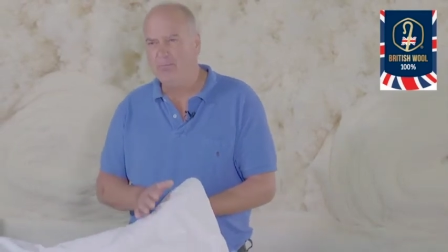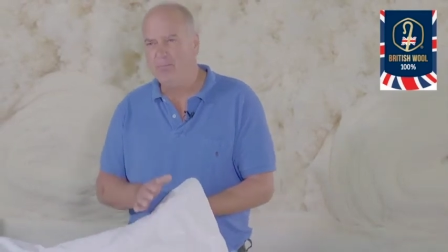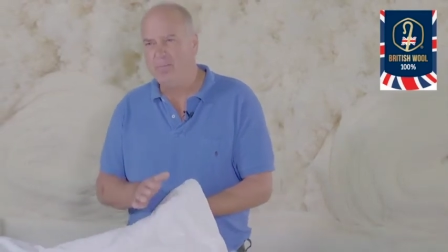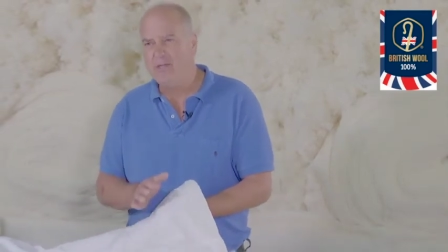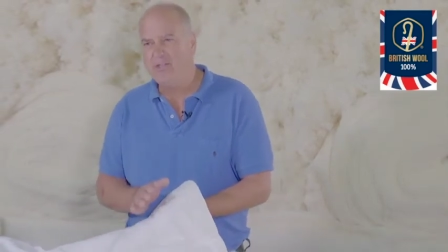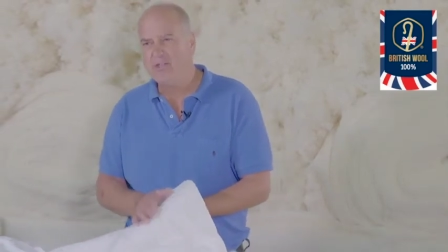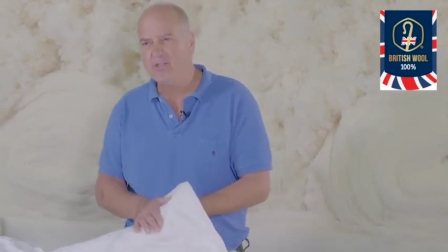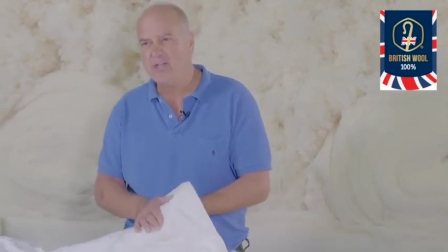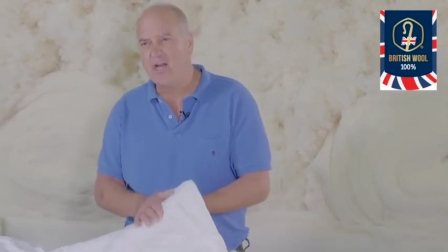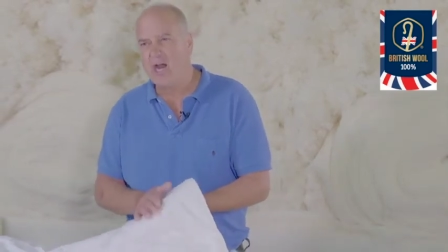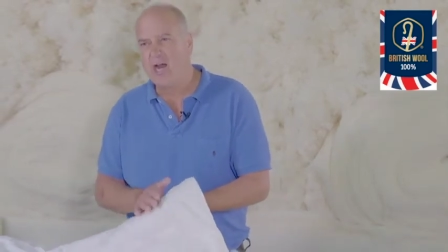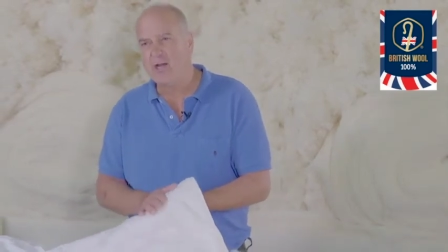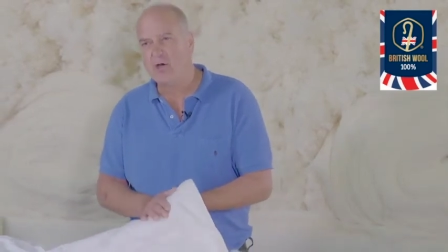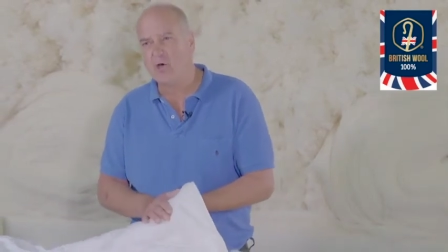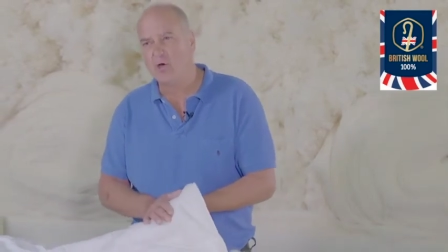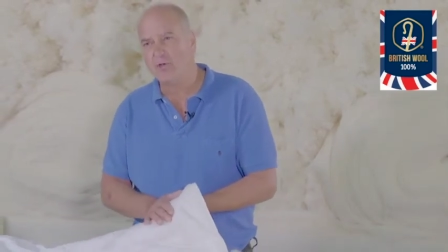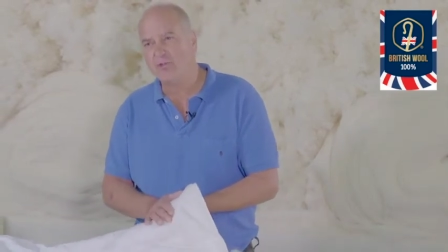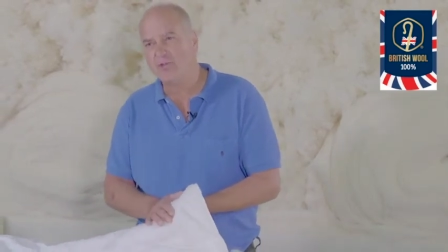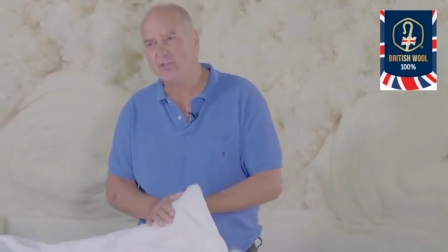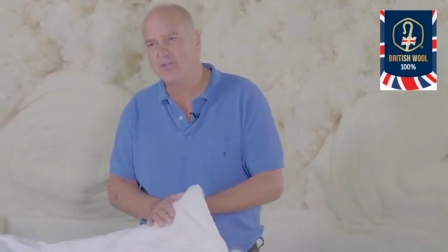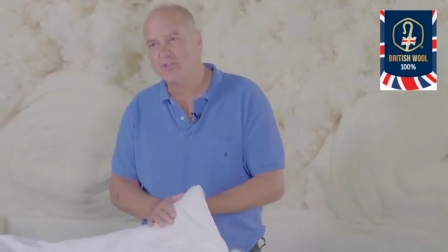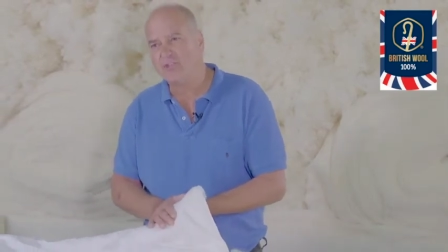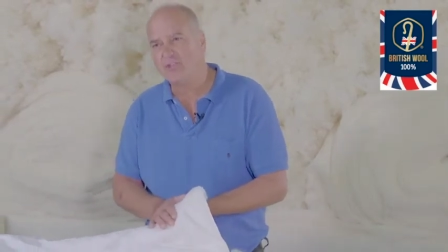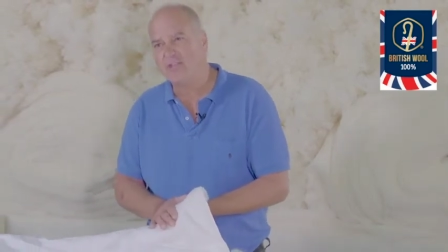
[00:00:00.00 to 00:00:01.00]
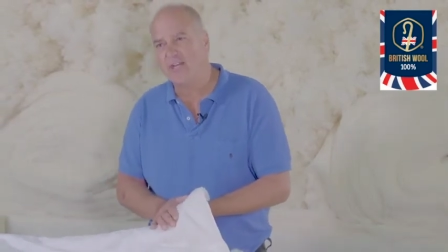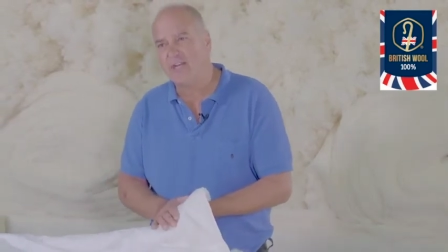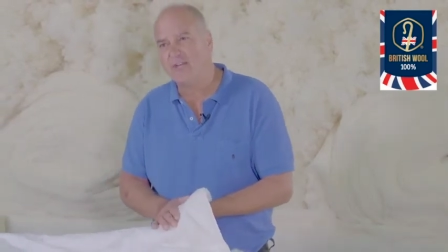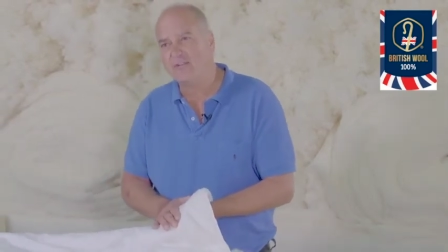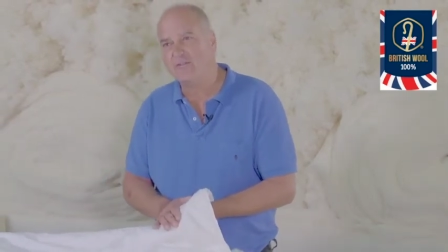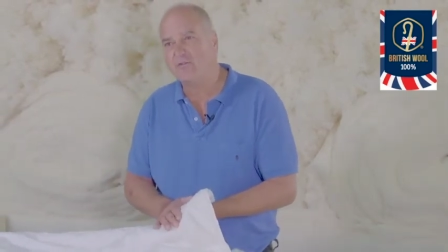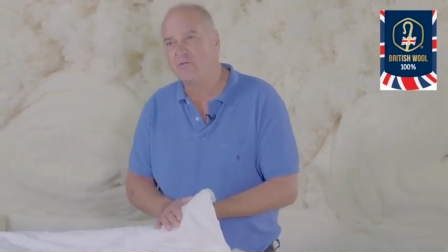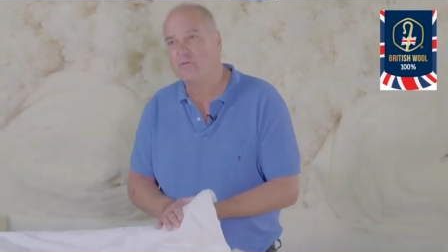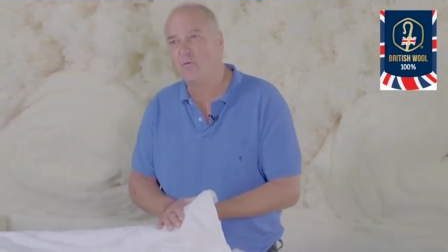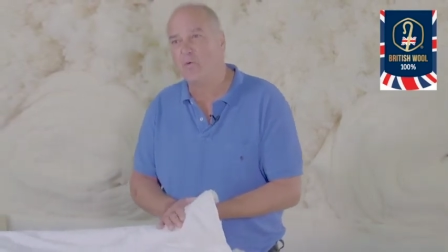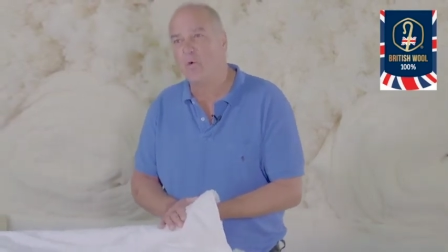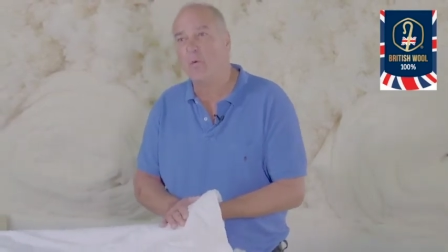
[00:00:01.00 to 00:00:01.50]
BCI cotton
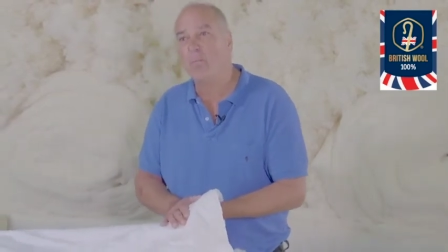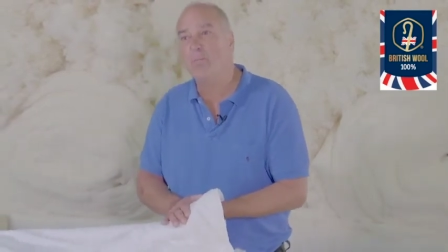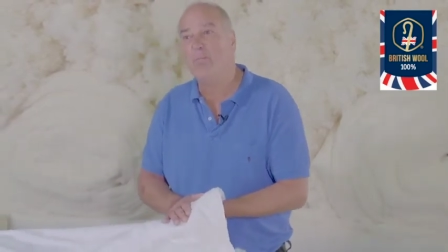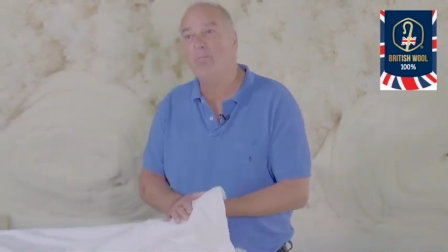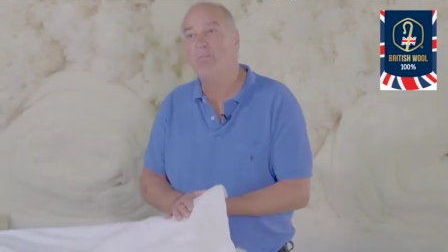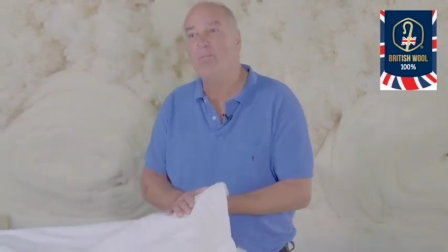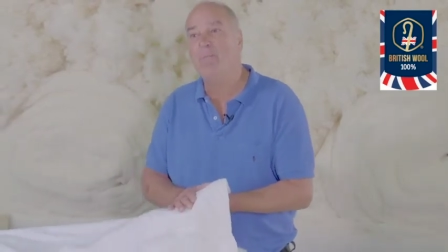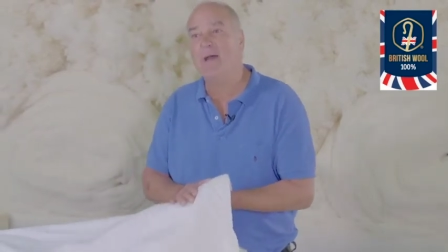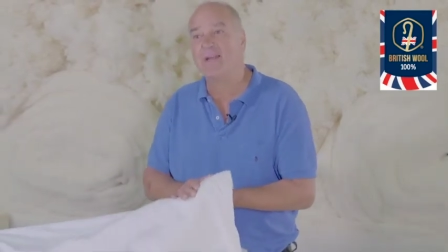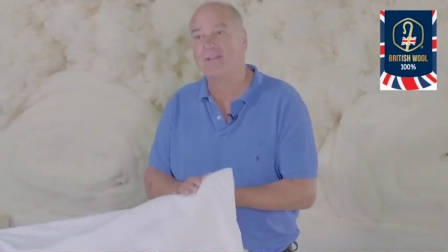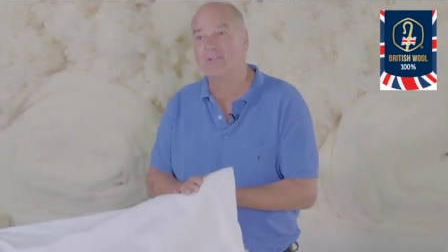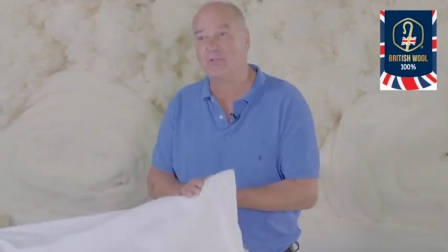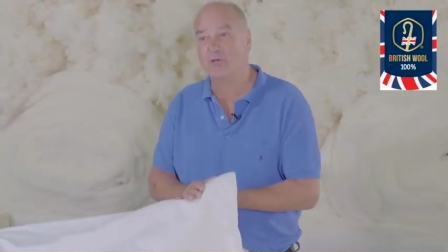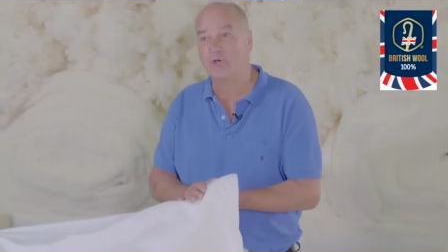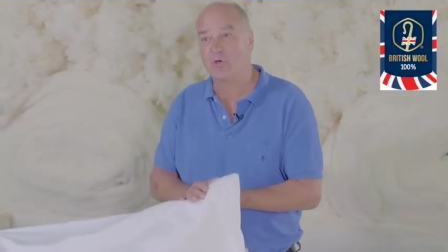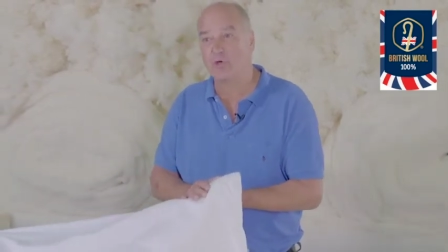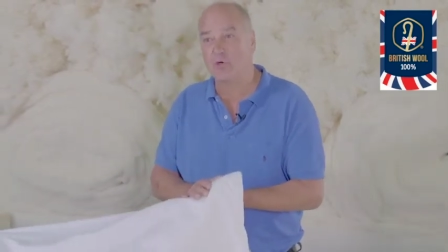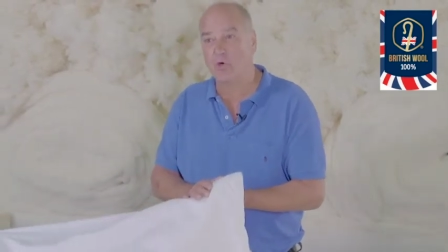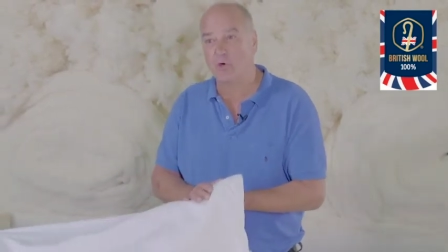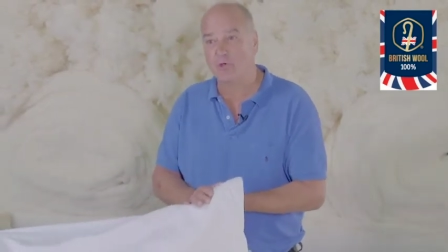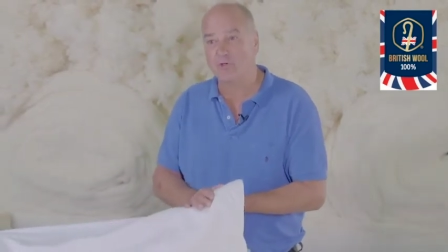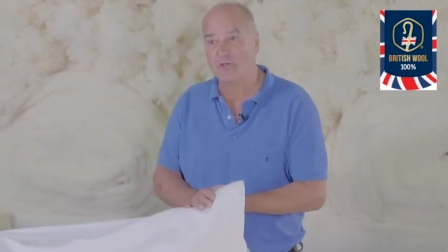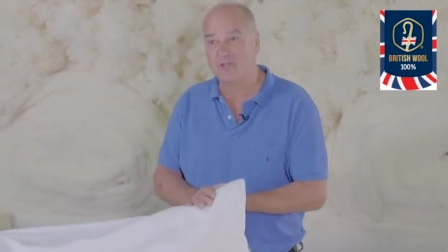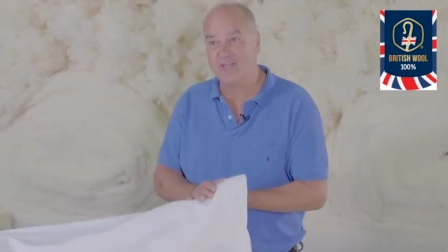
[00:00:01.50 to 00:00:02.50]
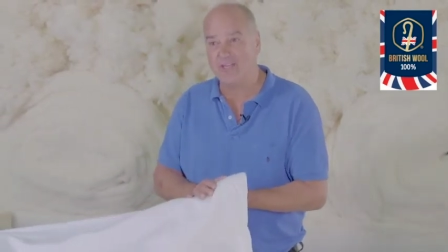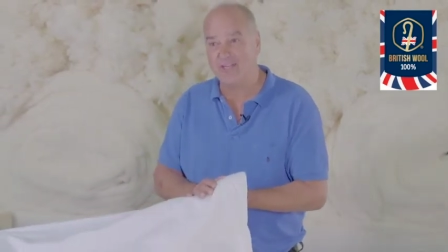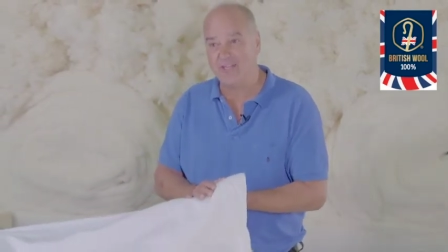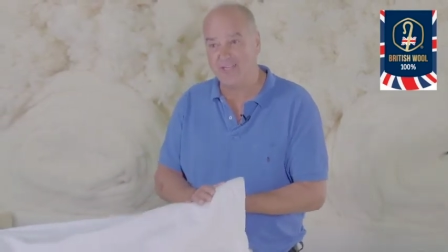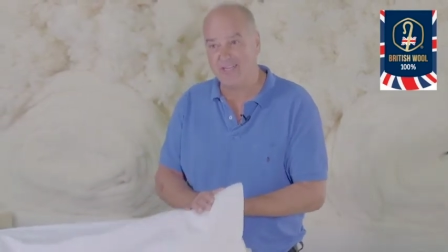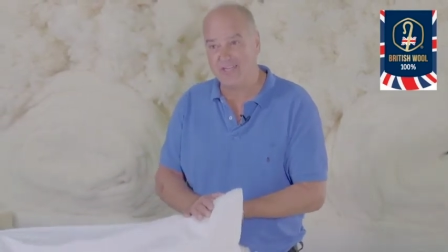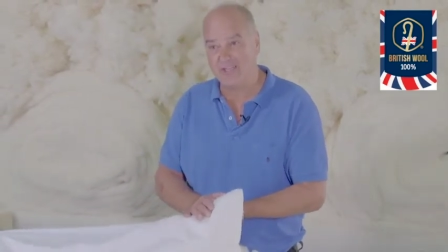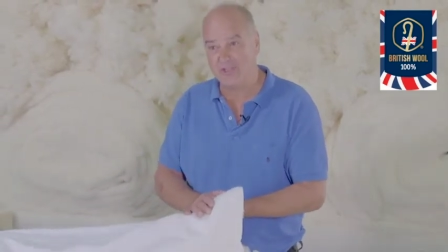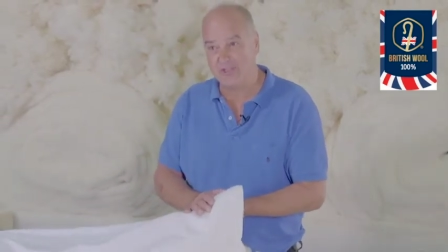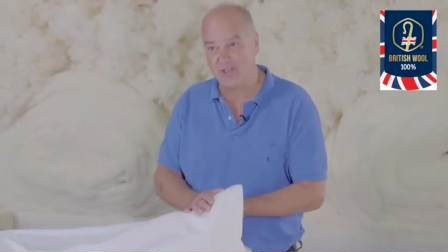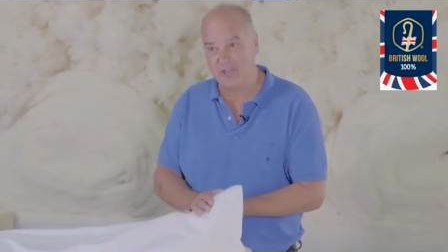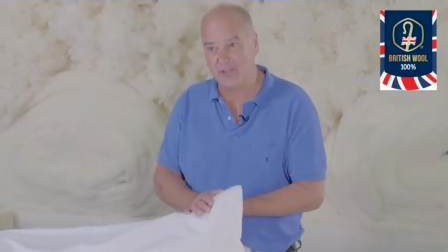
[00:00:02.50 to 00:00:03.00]
stands for Better Cotton
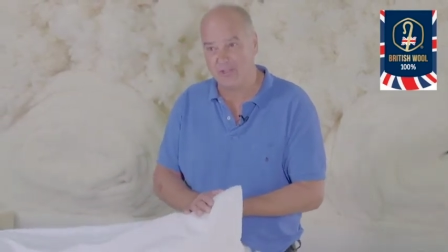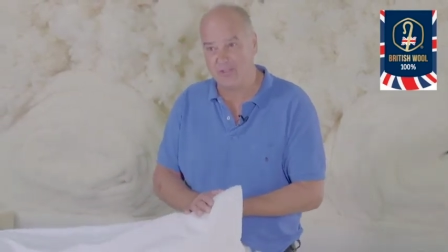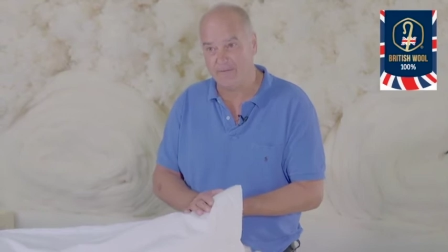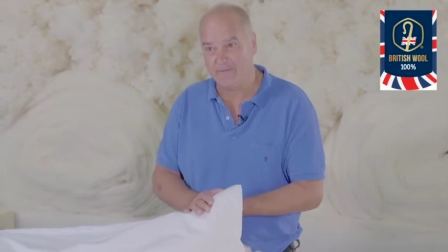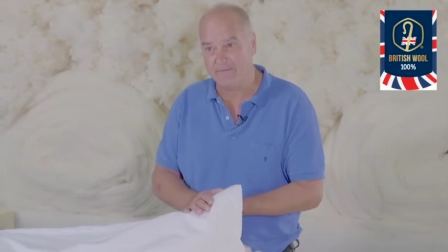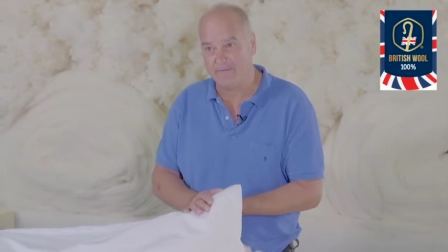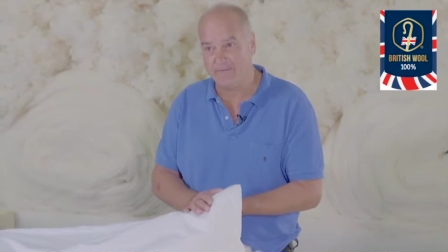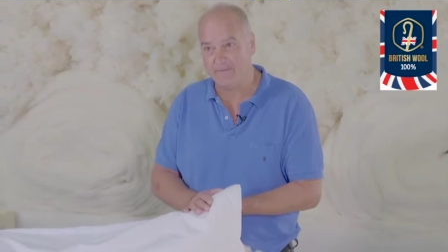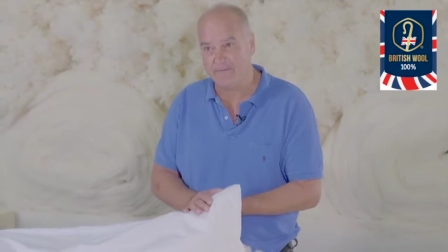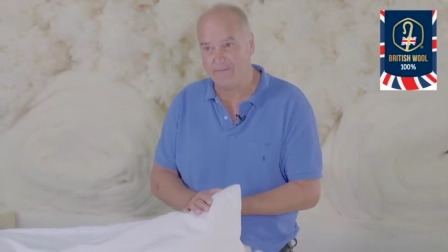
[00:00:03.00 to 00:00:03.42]
Initiative.